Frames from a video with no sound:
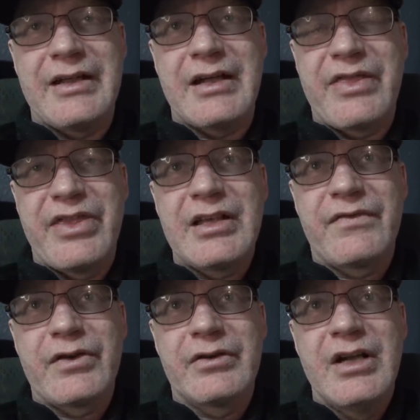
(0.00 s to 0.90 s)
And I think
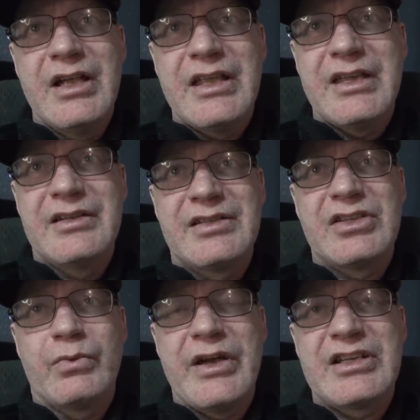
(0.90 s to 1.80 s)
if you're in a
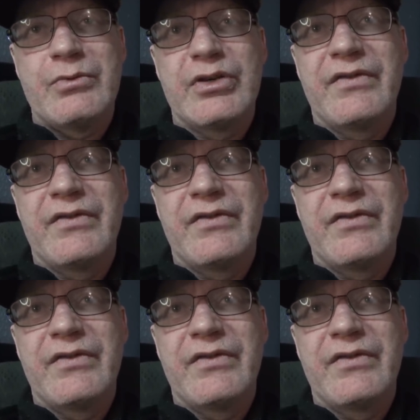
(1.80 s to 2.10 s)
situation where